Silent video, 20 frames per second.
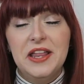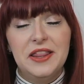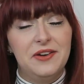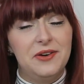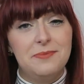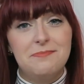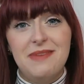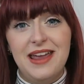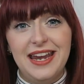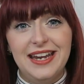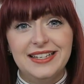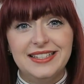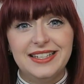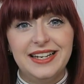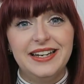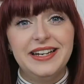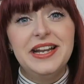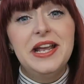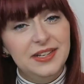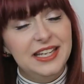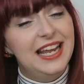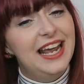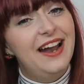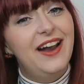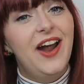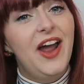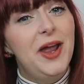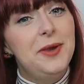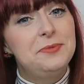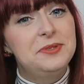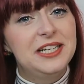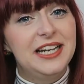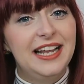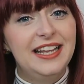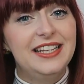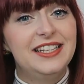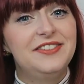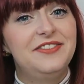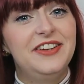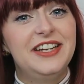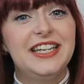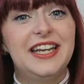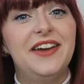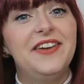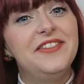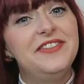They're amazing. But yeah, I hope you liked this video.